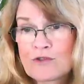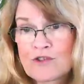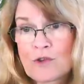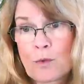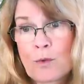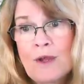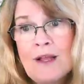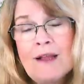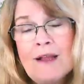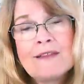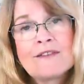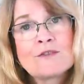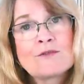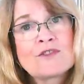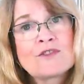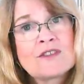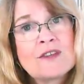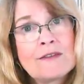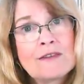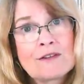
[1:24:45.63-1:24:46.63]
So
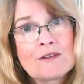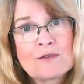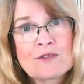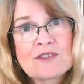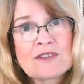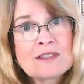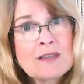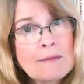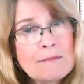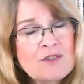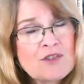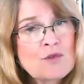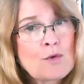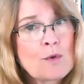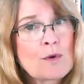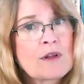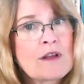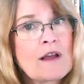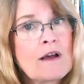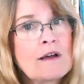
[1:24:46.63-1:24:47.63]
there's, there's some
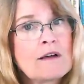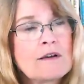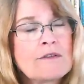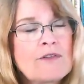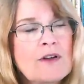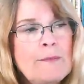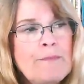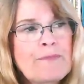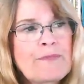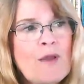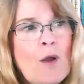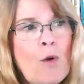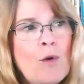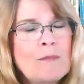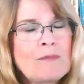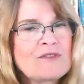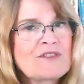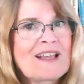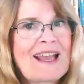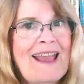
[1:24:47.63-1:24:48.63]
sort of
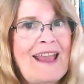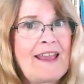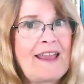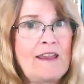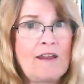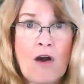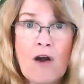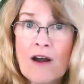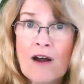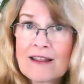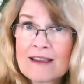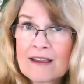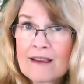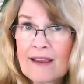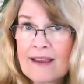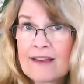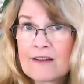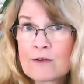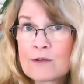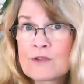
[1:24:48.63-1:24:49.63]
almost chaotic
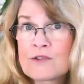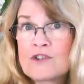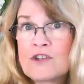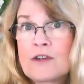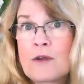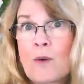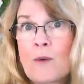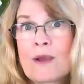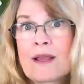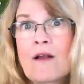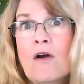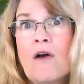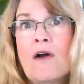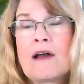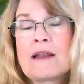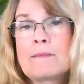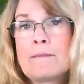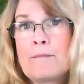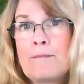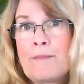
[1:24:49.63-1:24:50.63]
energy going
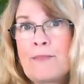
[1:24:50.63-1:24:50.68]
on,